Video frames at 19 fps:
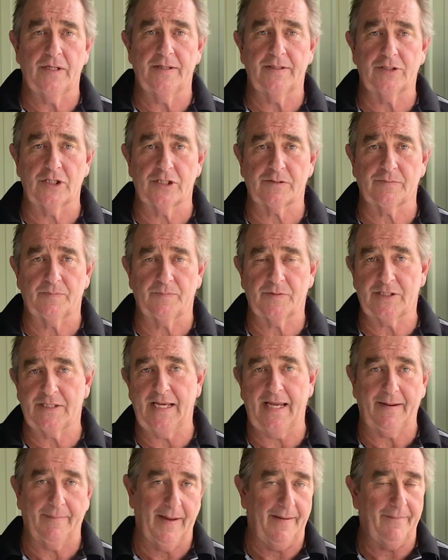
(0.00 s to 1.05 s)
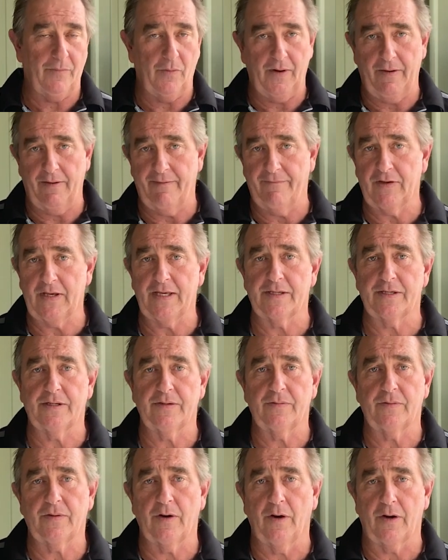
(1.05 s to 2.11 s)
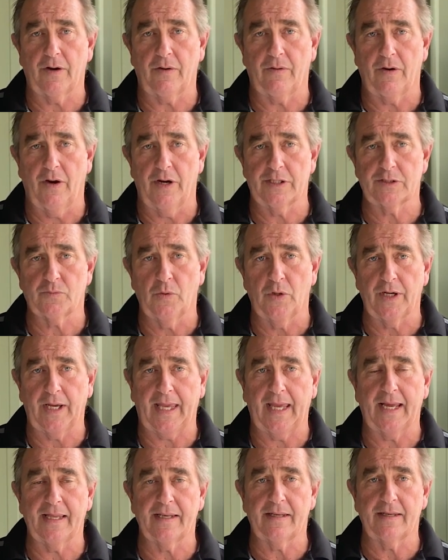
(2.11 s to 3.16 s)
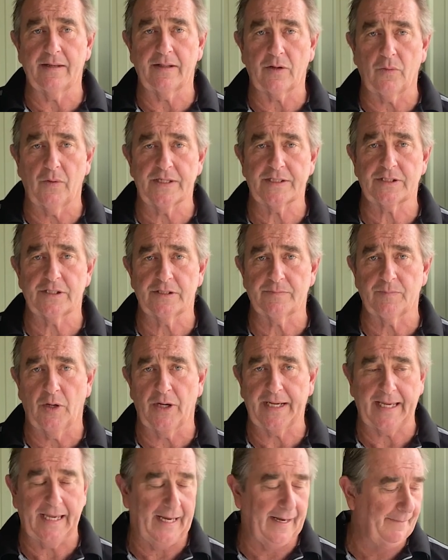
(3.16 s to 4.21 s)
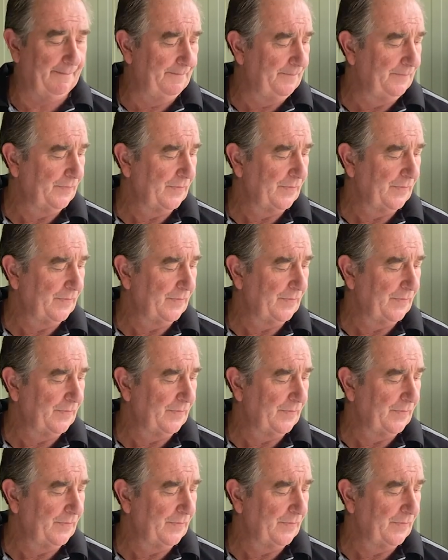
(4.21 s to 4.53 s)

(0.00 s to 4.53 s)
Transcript: Just stick them up wherever you've got guys working and the questions might come.